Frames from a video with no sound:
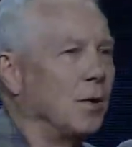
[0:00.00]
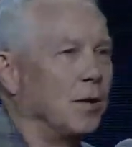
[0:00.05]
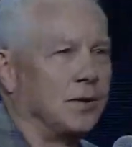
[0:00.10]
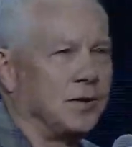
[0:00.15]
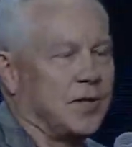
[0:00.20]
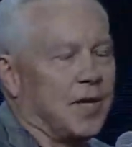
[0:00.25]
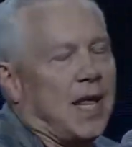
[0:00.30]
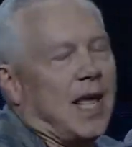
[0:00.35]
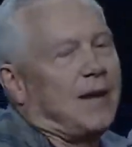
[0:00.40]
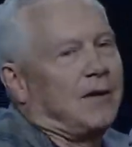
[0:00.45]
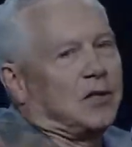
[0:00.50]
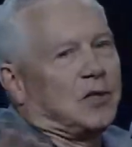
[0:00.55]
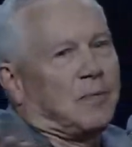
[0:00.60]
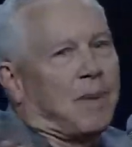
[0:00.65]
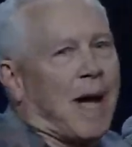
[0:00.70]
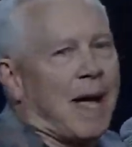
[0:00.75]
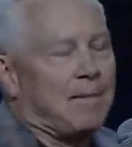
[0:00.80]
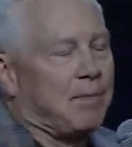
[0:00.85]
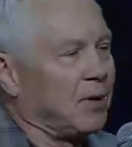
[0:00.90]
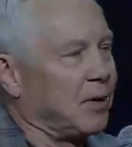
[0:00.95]
Today it's
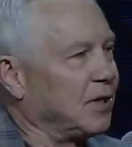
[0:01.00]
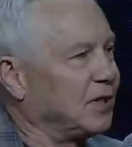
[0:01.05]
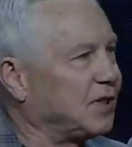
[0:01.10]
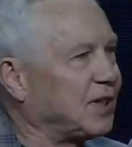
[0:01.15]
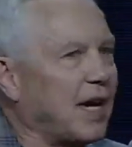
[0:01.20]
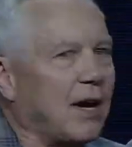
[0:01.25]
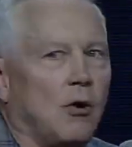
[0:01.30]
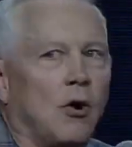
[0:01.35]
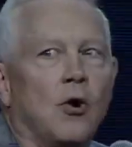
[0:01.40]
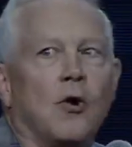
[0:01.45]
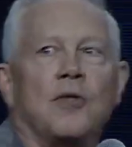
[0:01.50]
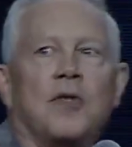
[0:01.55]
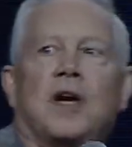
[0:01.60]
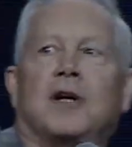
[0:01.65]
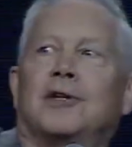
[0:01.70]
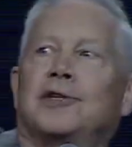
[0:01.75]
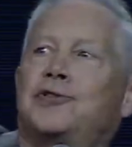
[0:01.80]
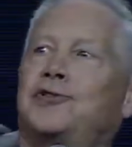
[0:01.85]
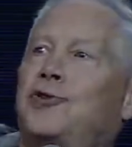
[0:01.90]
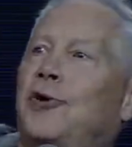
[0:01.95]
popular to say, oh,
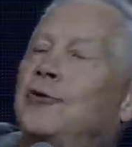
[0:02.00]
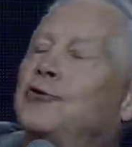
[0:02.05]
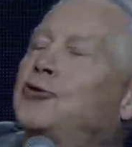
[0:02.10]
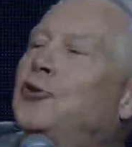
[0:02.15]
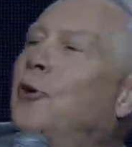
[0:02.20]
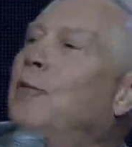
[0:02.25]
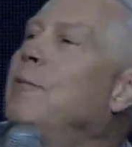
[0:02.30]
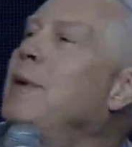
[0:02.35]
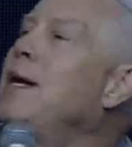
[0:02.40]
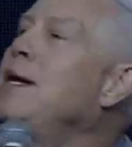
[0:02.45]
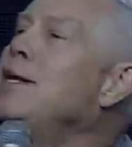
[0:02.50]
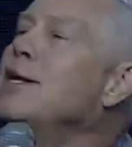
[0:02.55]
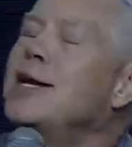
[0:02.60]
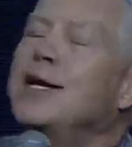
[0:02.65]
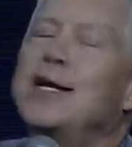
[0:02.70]
they're a social media